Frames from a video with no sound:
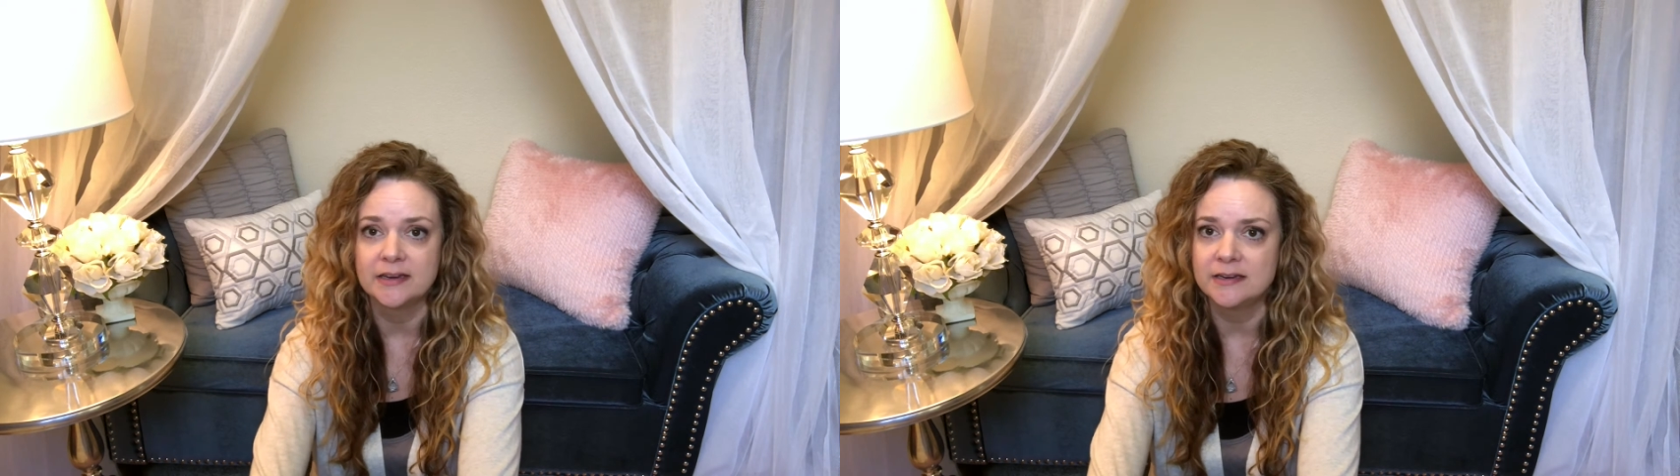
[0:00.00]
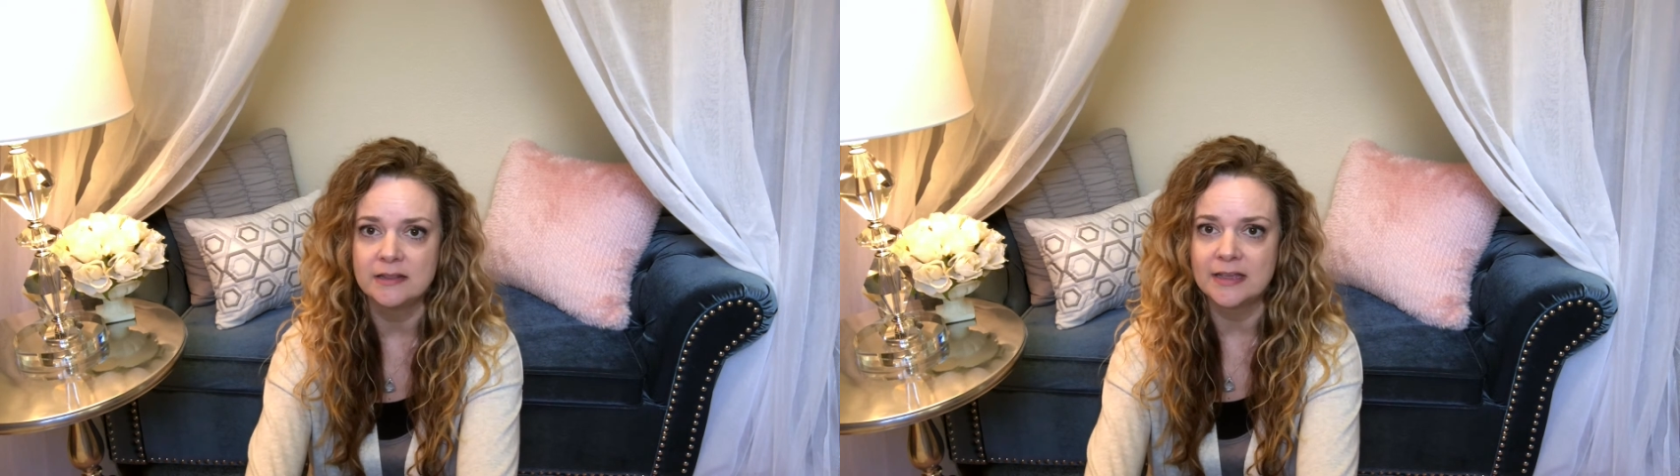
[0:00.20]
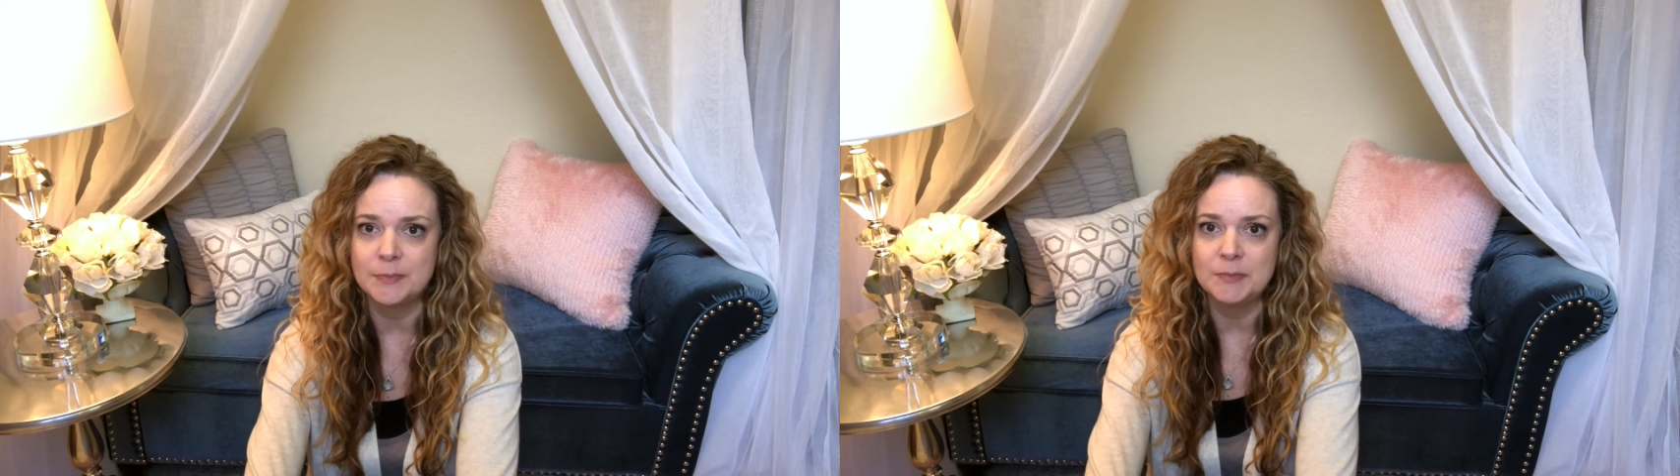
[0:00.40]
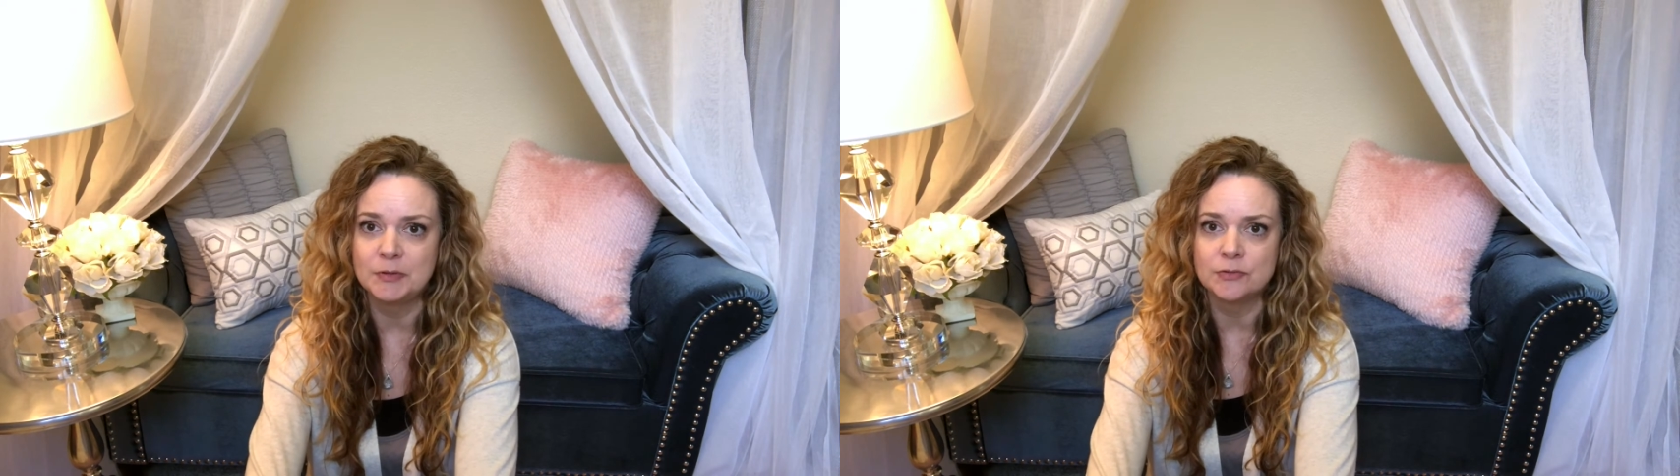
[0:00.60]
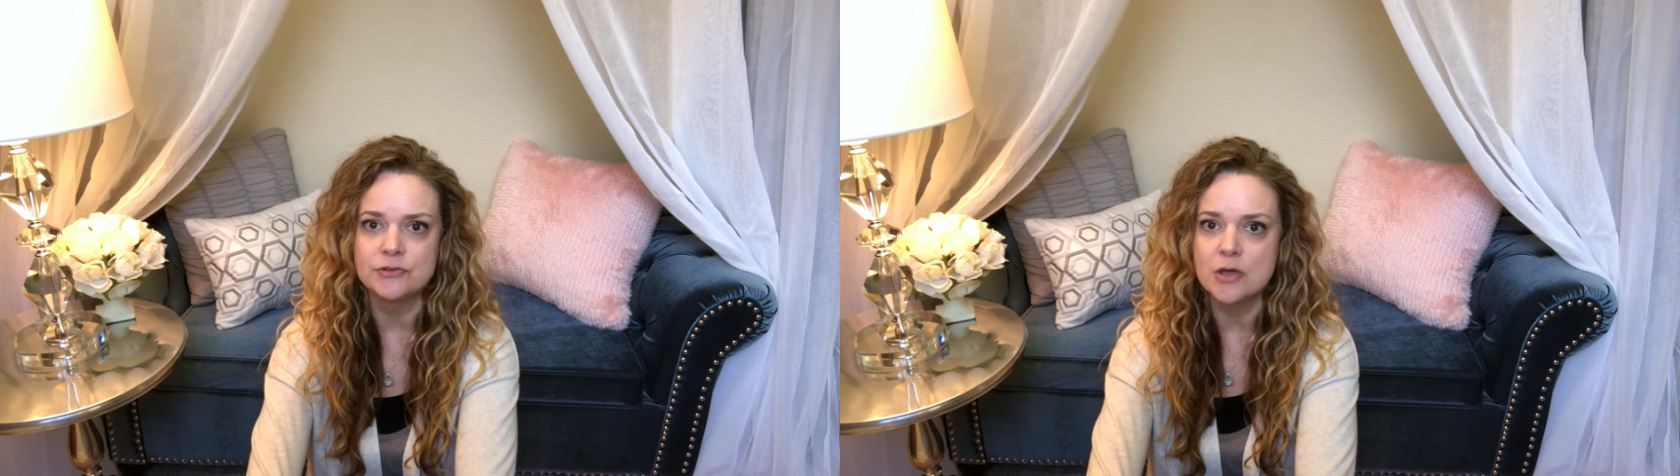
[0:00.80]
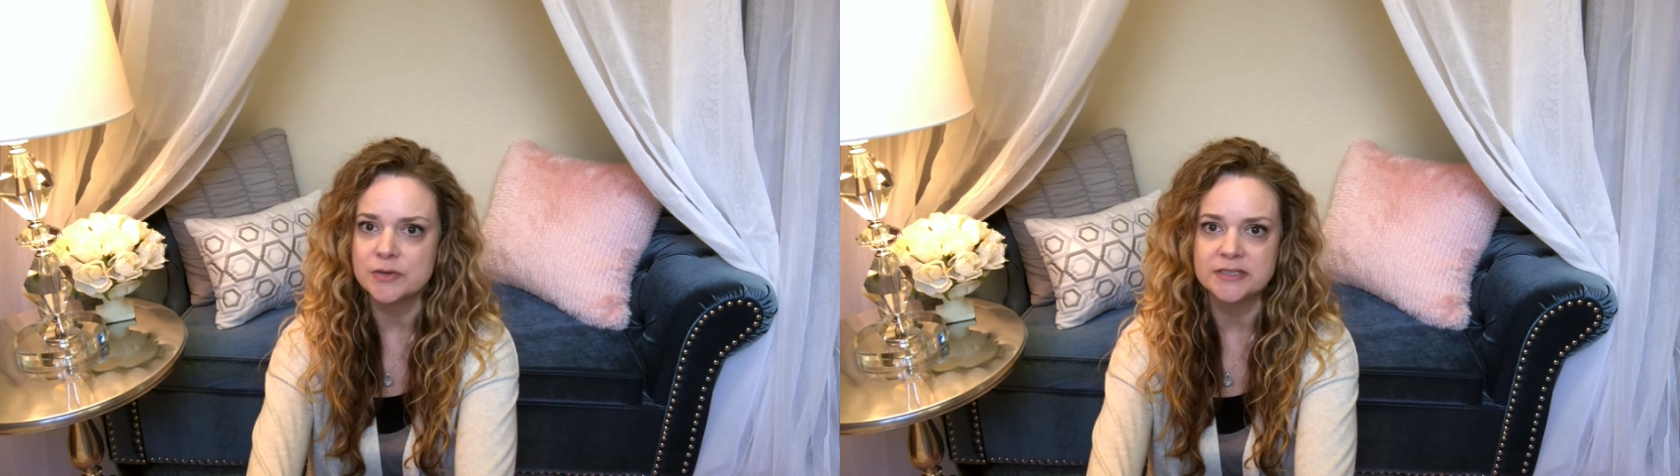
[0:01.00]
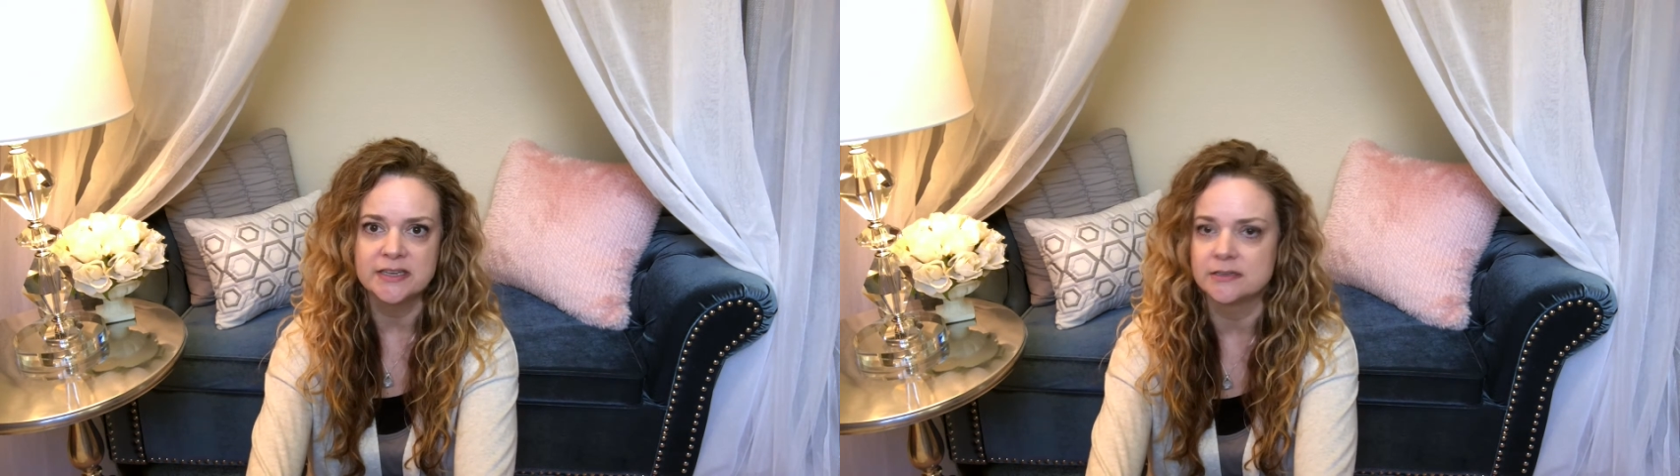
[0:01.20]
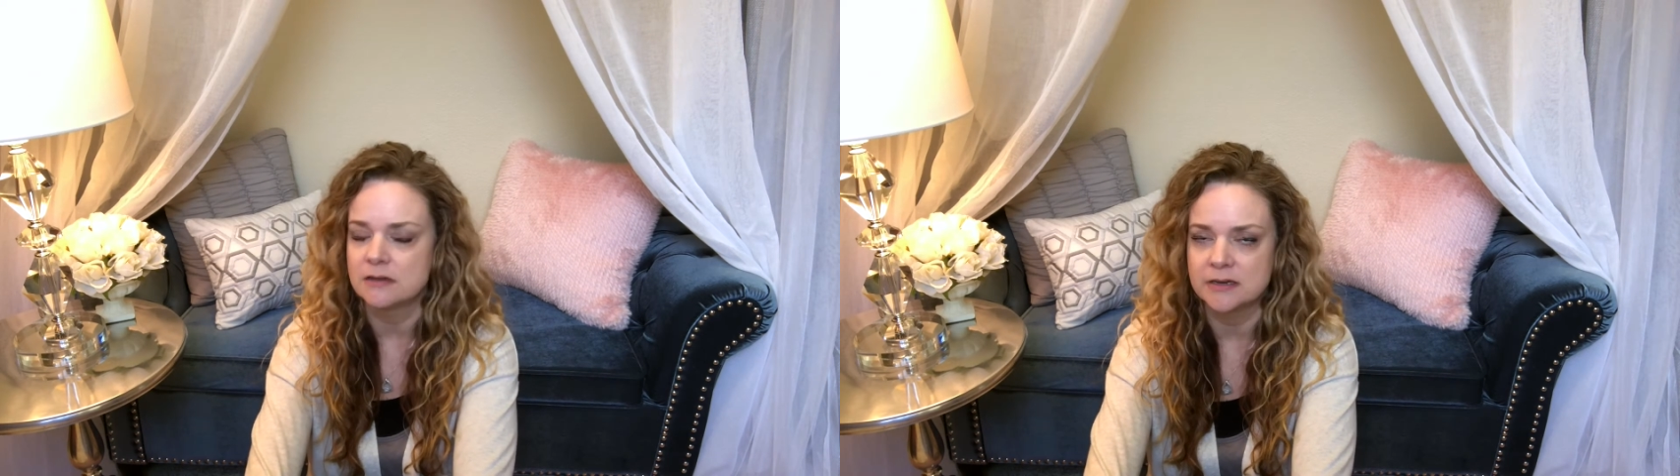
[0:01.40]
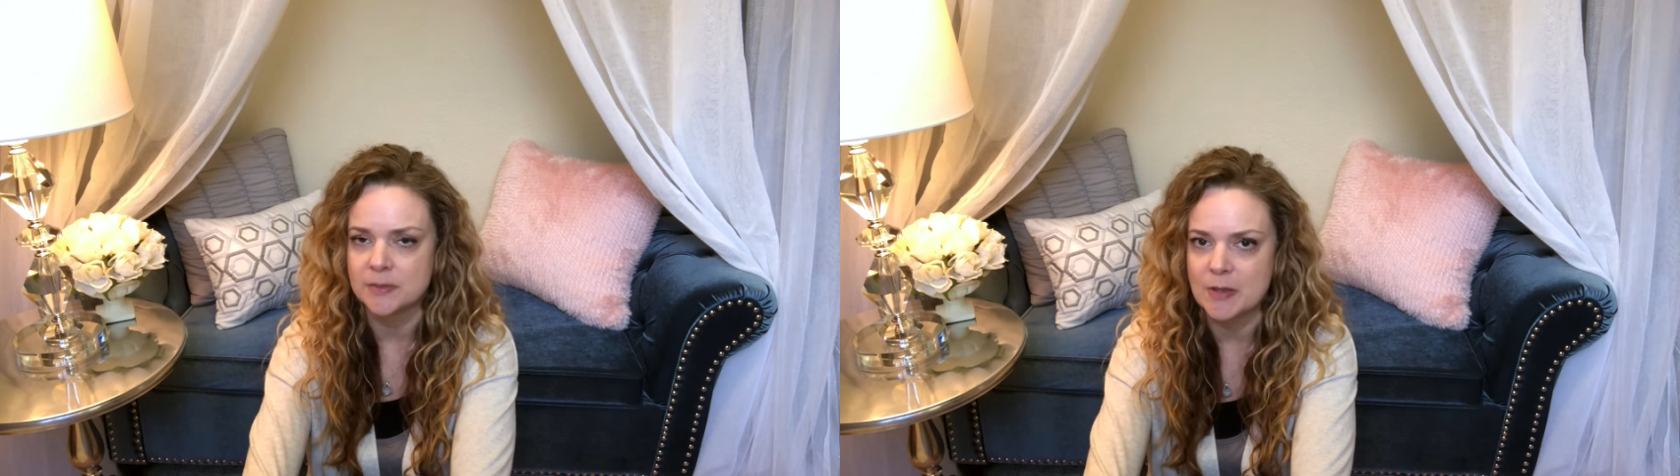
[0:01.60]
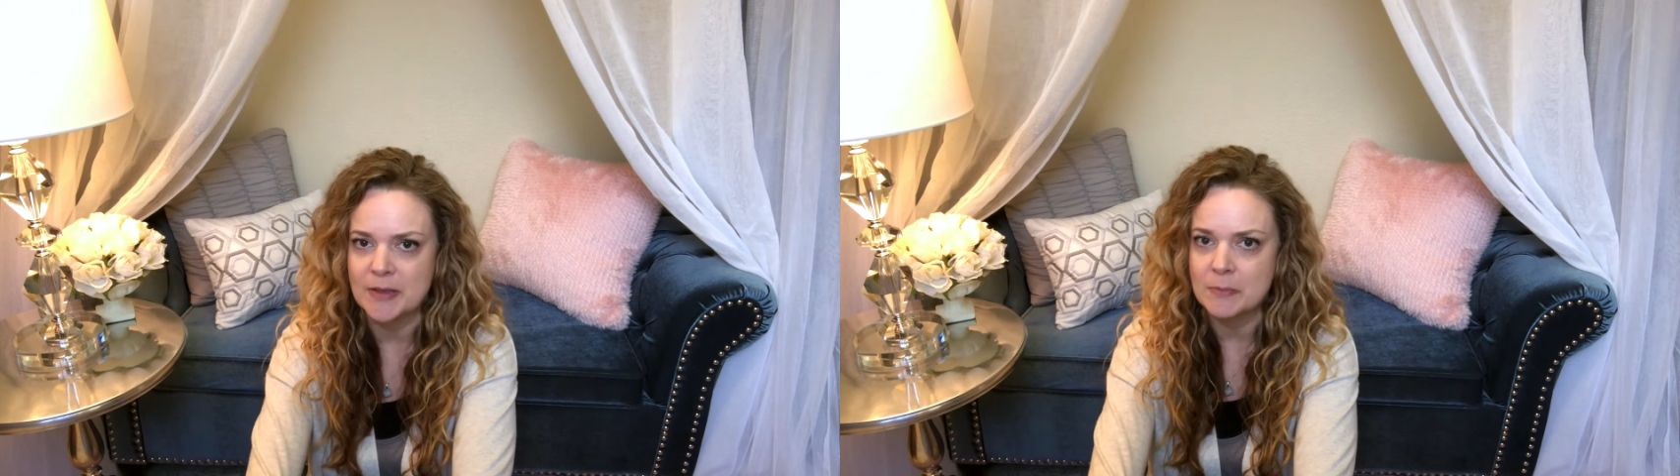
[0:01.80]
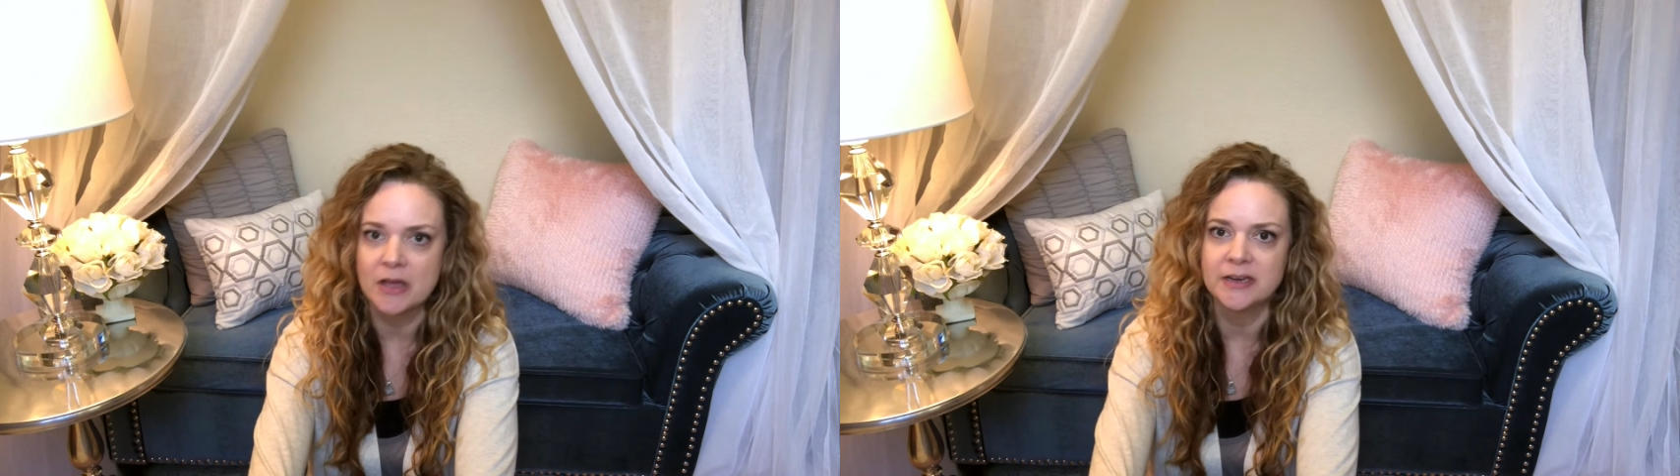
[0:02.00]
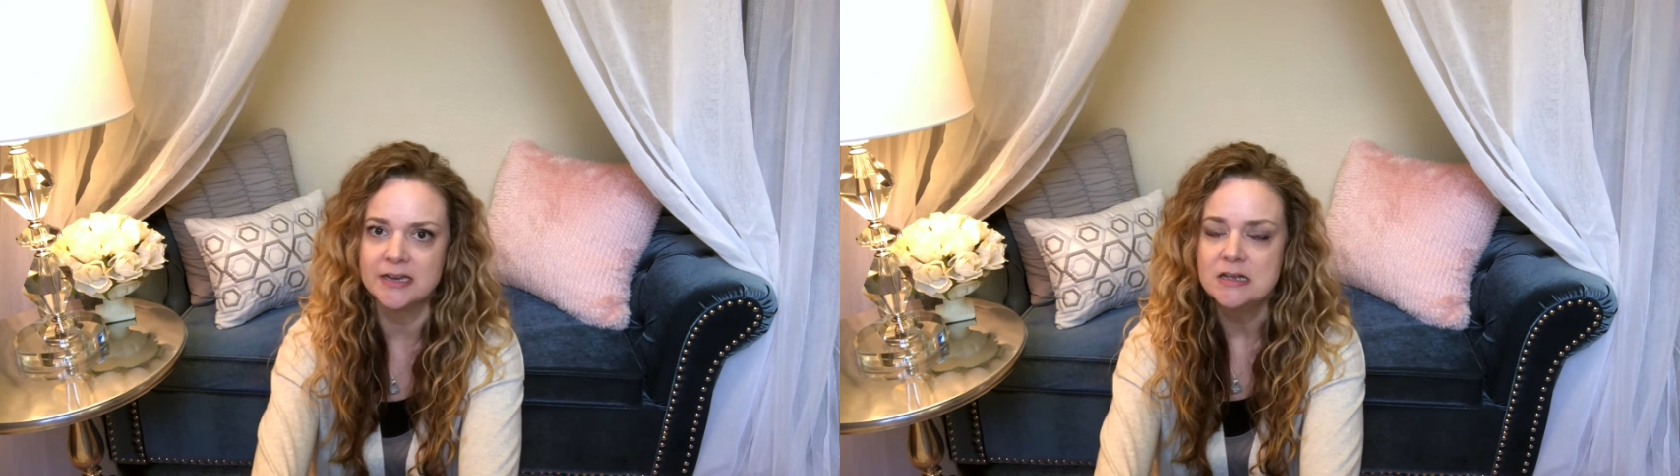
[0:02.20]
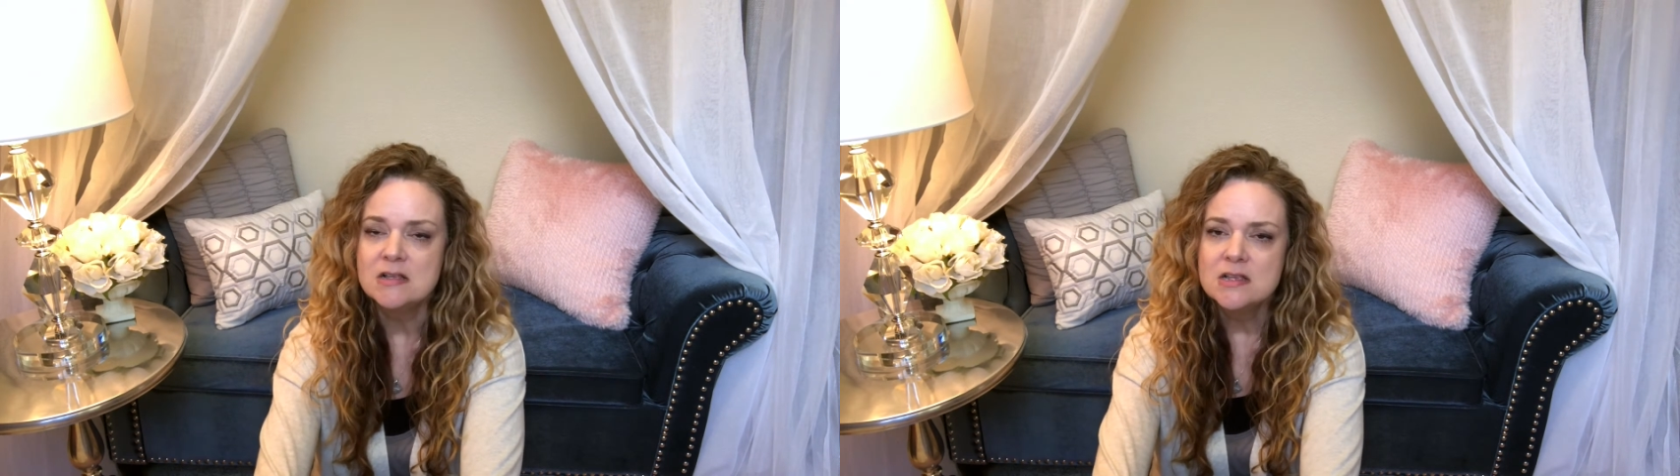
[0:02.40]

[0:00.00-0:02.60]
I didn't like people noticing and talking about my body.